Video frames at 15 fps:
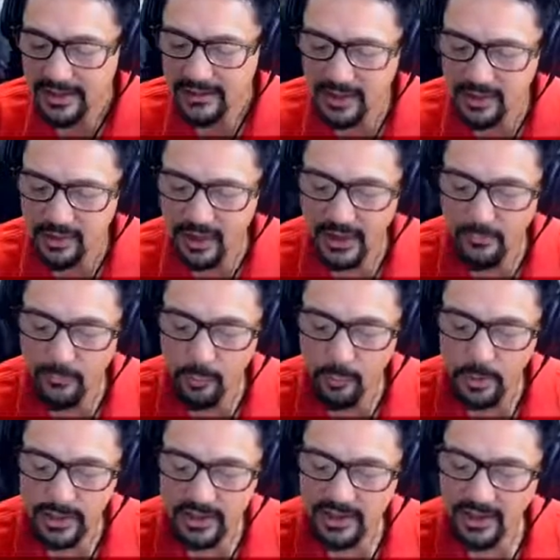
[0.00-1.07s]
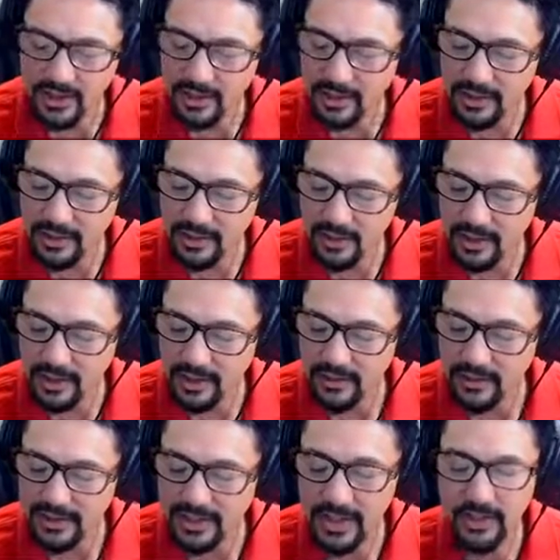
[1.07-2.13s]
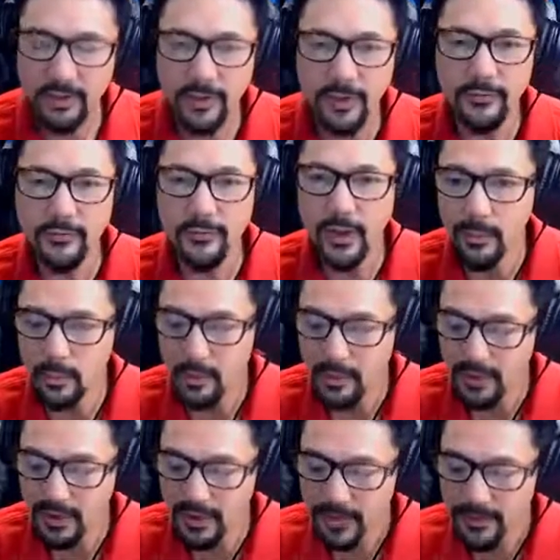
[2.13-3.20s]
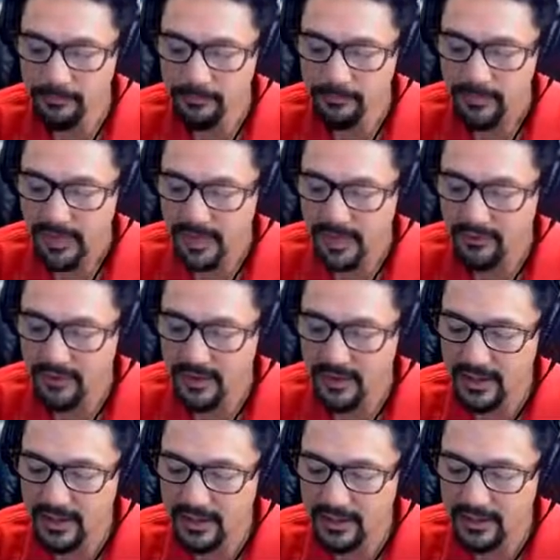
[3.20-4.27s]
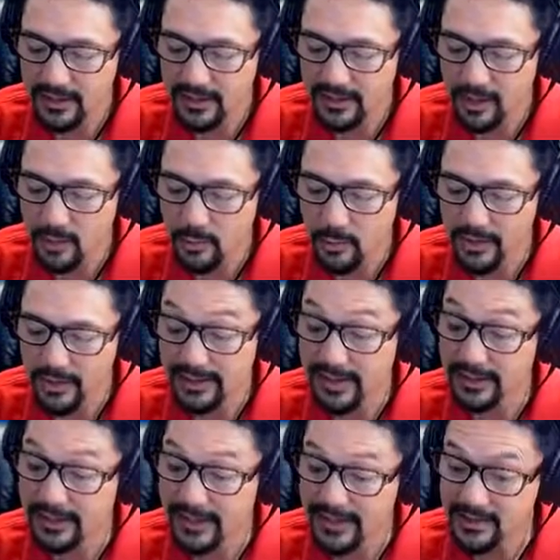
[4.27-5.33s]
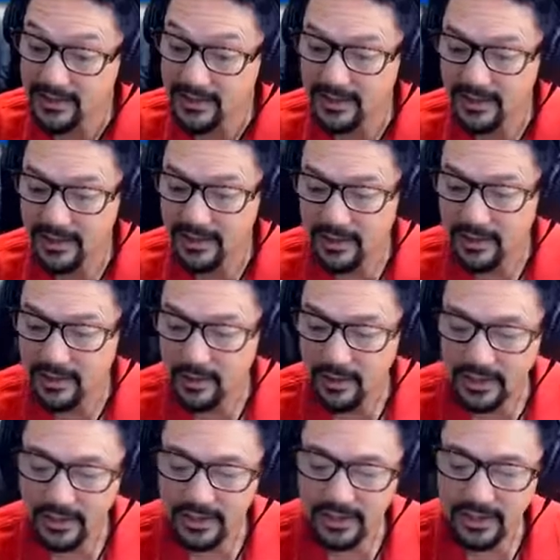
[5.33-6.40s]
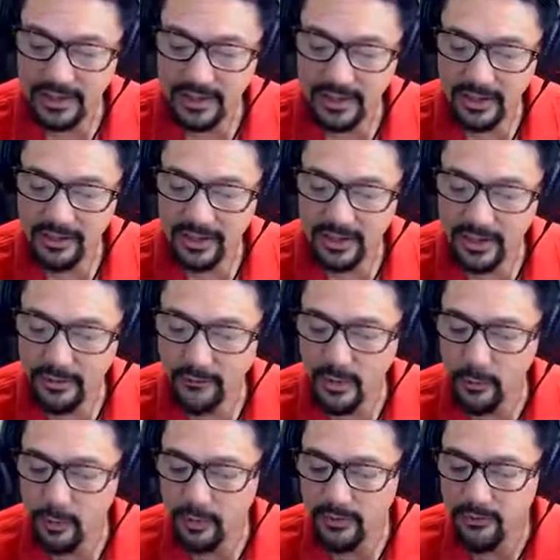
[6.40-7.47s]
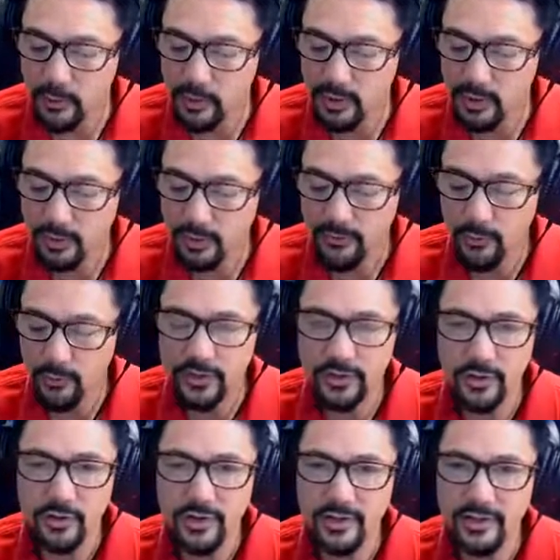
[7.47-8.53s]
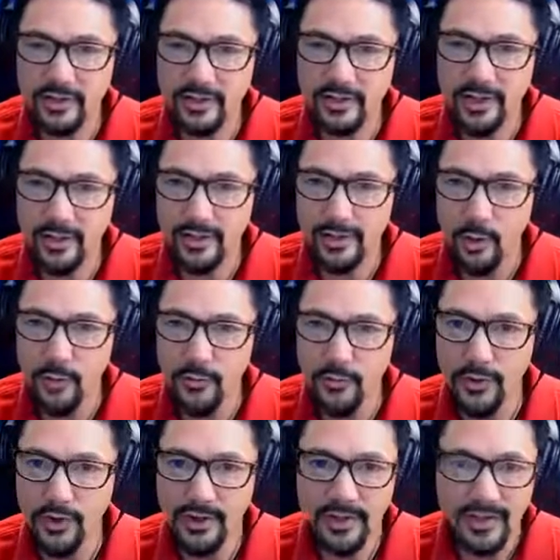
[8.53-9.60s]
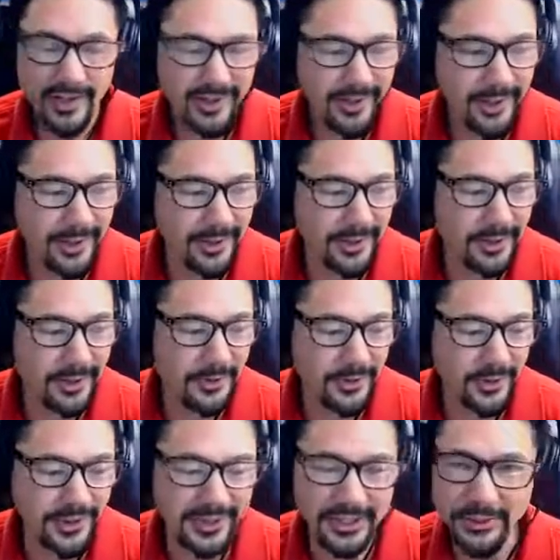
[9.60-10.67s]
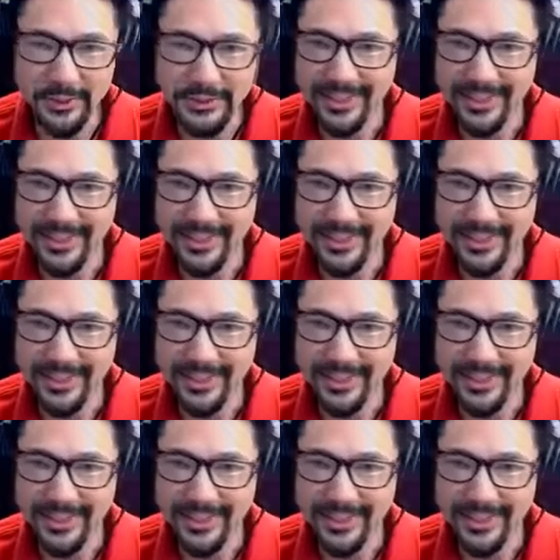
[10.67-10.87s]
Have one in Santa Clara on the 10th of February, and then another one in Atlanta at the end of February, on February 24th. So you're just like all over the country.